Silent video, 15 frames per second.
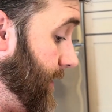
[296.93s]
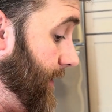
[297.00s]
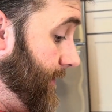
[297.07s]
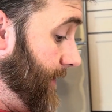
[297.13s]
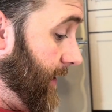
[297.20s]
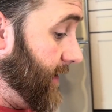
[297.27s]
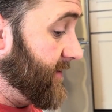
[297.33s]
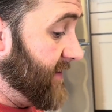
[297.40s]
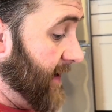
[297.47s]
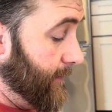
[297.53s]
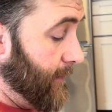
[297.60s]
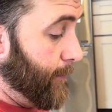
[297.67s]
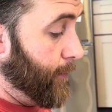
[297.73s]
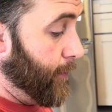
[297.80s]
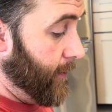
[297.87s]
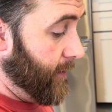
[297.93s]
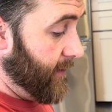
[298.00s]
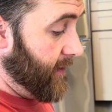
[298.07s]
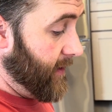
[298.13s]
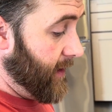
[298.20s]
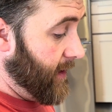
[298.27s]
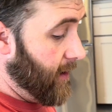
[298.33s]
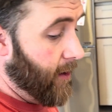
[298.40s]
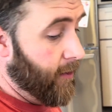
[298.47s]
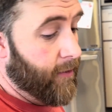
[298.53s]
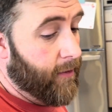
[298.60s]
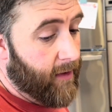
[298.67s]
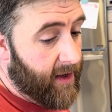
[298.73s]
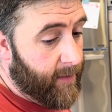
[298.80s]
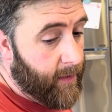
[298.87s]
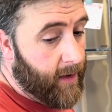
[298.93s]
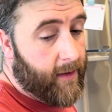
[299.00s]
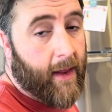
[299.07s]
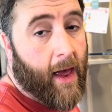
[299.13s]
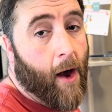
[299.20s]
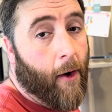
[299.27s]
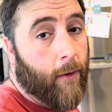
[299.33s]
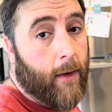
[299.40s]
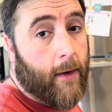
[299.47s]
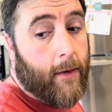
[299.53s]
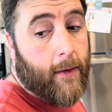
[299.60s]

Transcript: I think it's time to put the underlayment down.